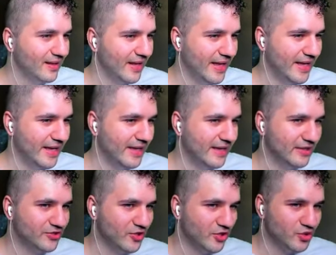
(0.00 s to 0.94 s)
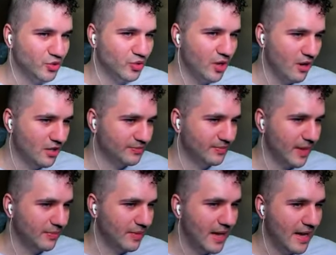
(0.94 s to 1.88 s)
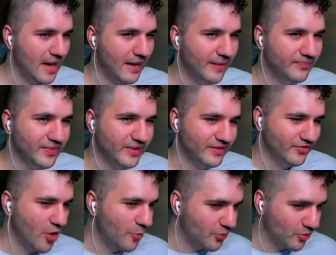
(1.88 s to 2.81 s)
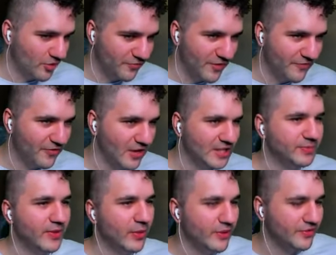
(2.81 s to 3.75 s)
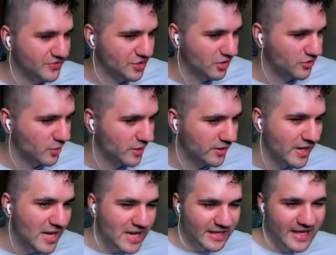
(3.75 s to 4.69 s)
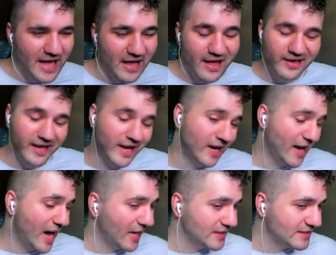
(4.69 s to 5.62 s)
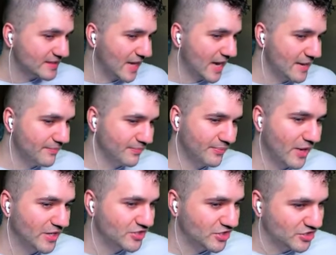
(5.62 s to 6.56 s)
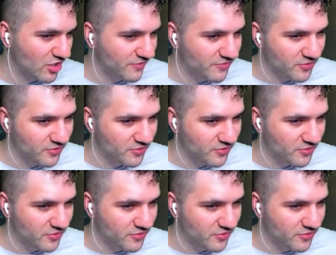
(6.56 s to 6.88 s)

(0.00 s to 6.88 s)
And draw two cards, blah, blah. No proliferate for us, but then we get the Skull Dweller. Yeah, and uh, hindsight, probably should just gone for the